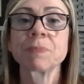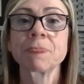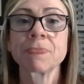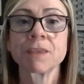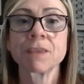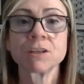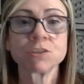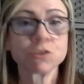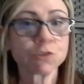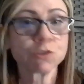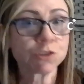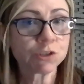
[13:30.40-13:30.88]

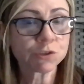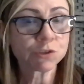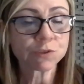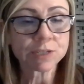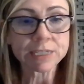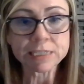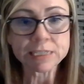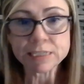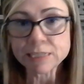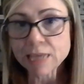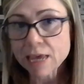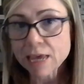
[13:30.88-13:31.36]
Do your
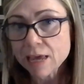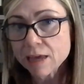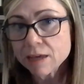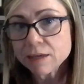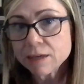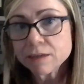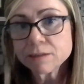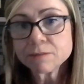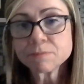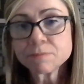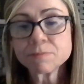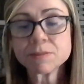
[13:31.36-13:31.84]

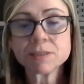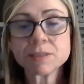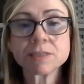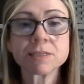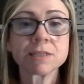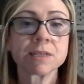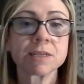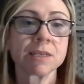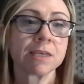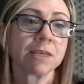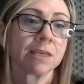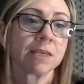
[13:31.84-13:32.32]

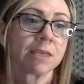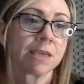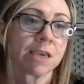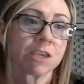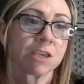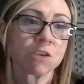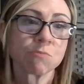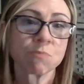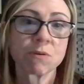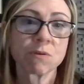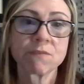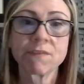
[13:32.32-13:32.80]
exams,
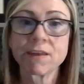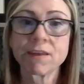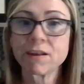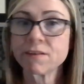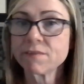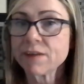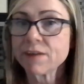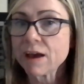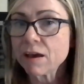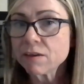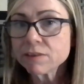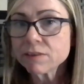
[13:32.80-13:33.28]
get your
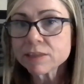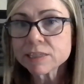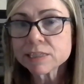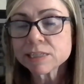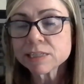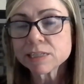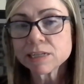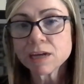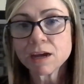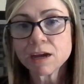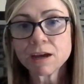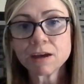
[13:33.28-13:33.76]
preventive health
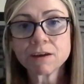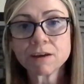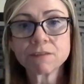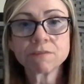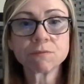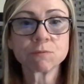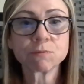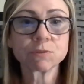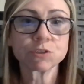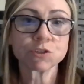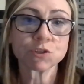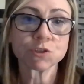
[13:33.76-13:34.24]

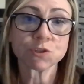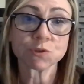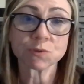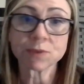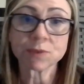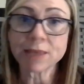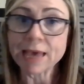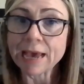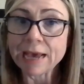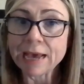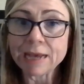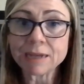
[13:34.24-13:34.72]
stuff, we'll do your
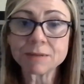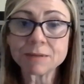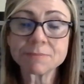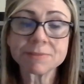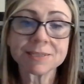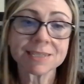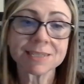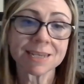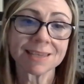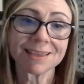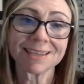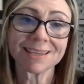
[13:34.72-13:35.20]

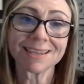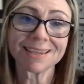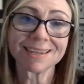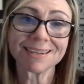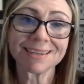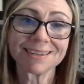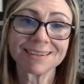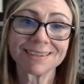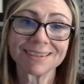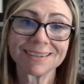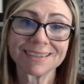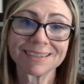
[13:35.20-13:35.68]
labs, and
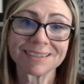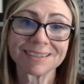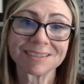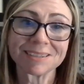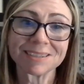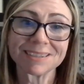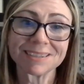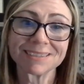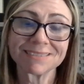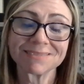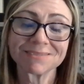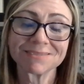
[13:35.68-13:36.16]
then
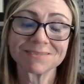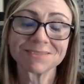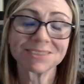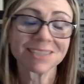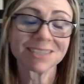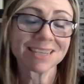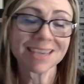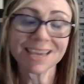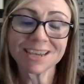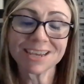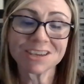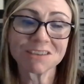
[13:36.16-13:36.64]

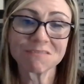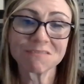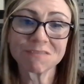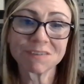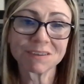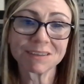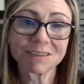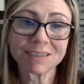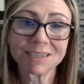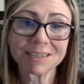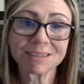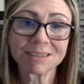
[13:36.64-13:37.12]
really get you
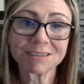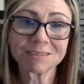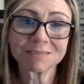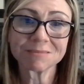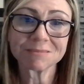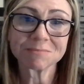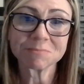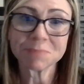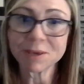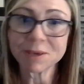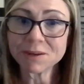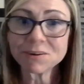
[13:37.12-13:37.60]

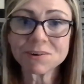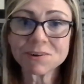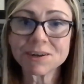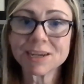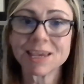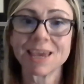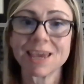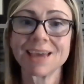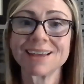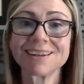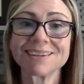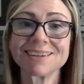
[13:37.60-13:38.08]
feeling better
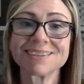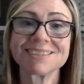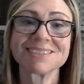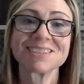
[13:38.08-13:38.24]
again.